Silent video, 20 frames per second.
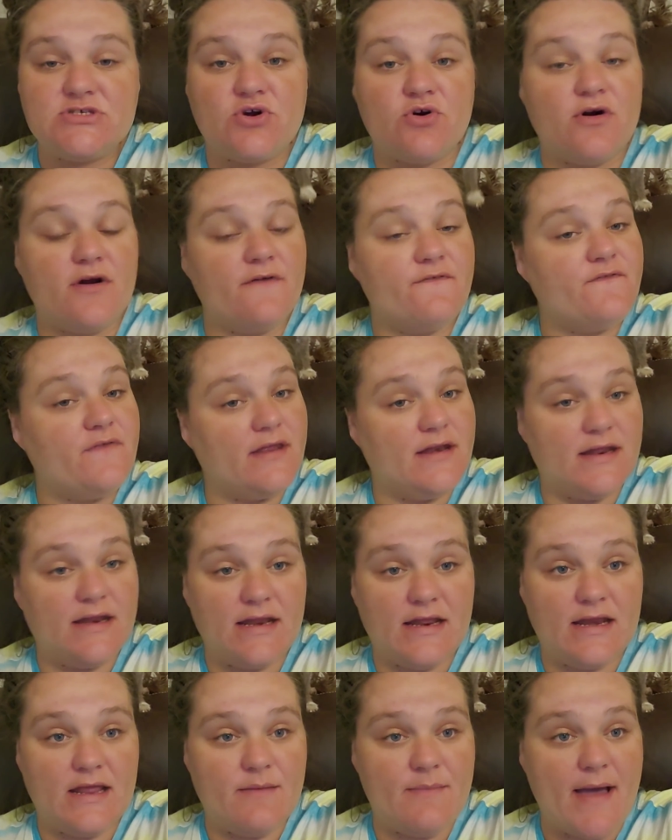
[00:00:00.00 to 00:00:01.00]
or offended
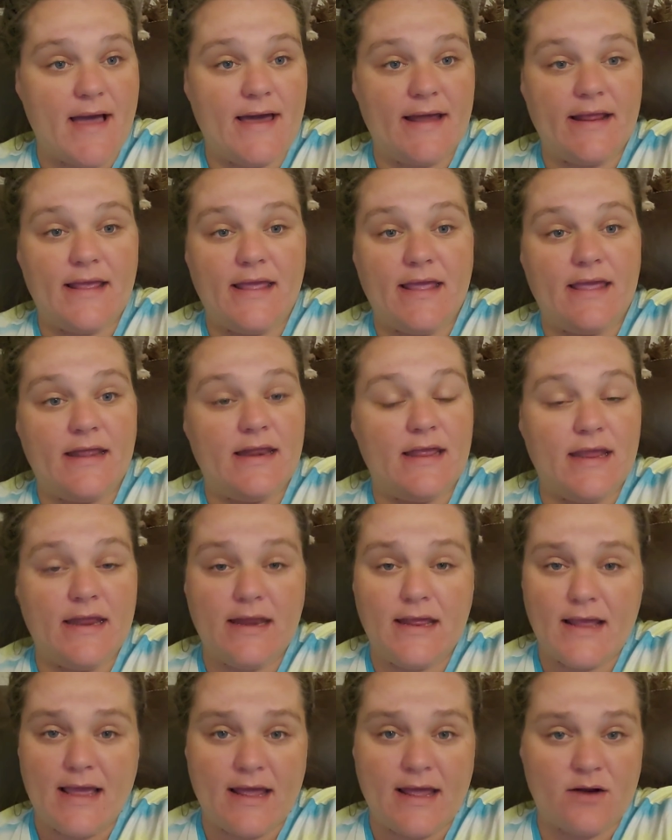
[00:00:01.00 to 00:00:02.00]
anybody in
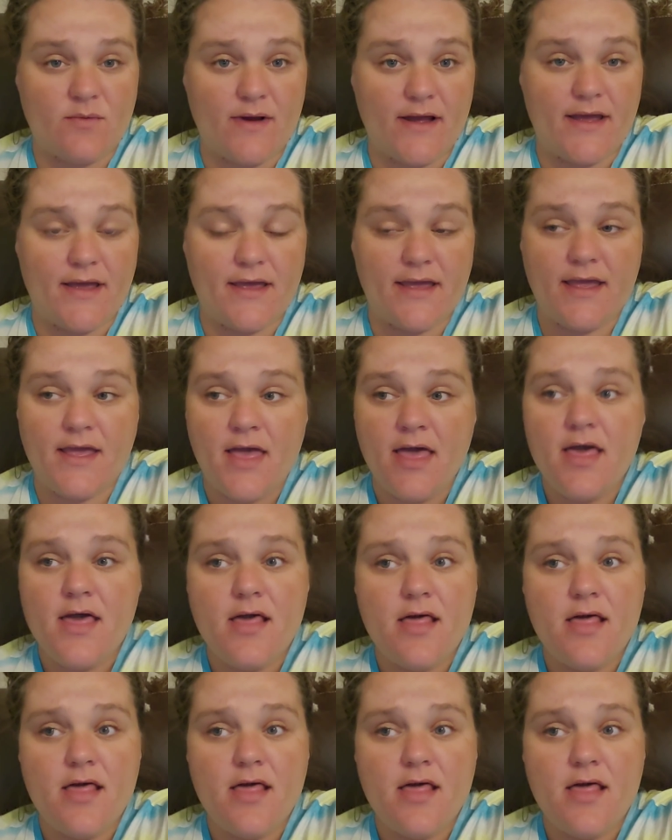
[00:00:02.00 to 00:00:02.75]
any kind of way,